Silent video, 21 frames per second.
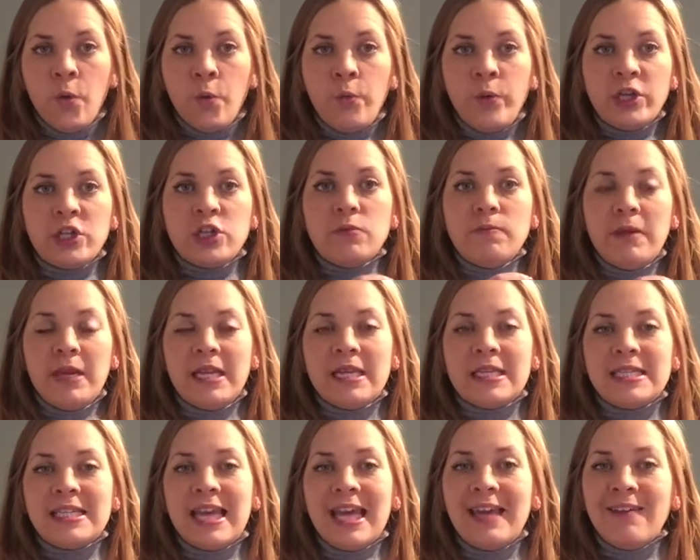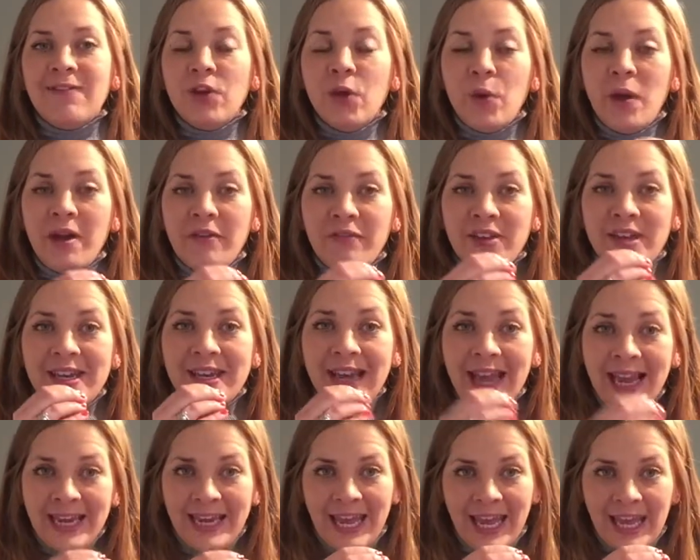which means that if you have a
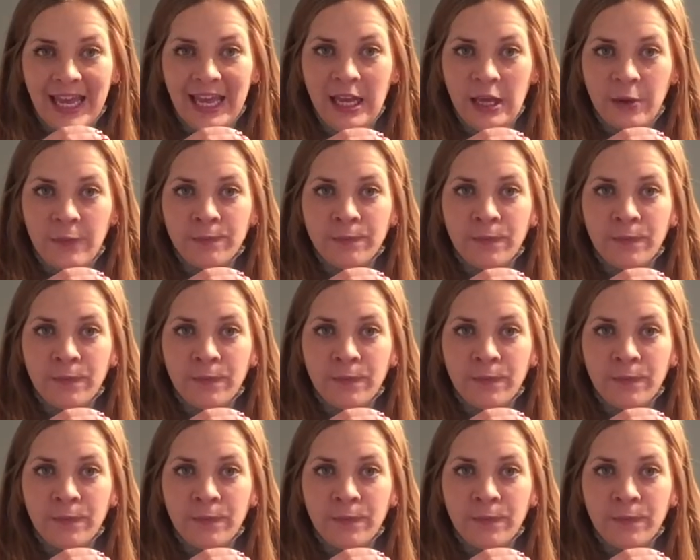nanny,